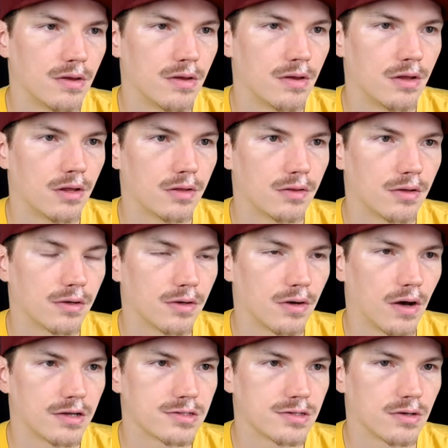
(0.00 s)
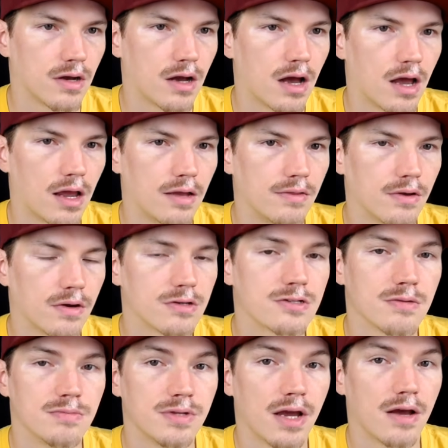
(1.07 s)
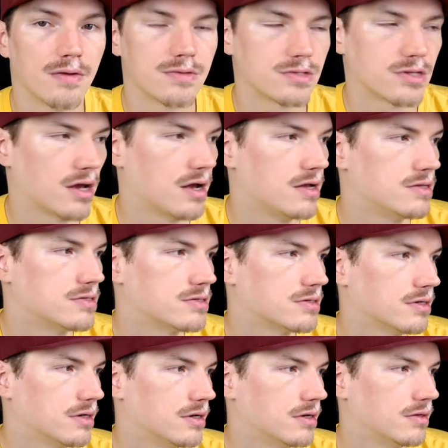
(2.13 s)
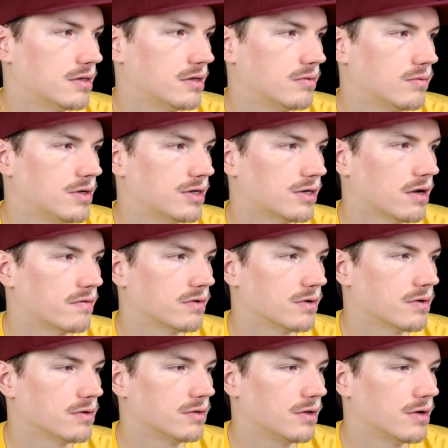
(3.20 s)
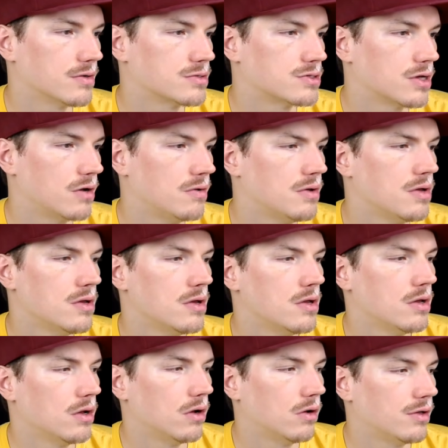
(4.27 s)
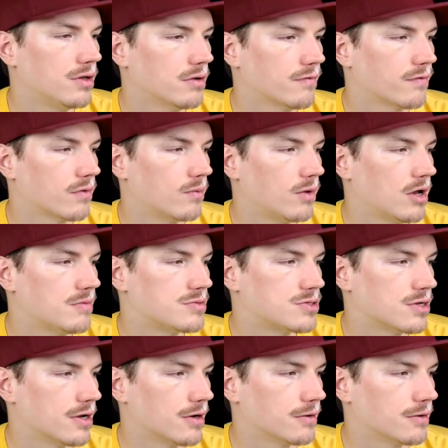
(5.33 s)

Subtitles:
the costs are high, and there are some downsides that we covered earlier. So here for Webshare,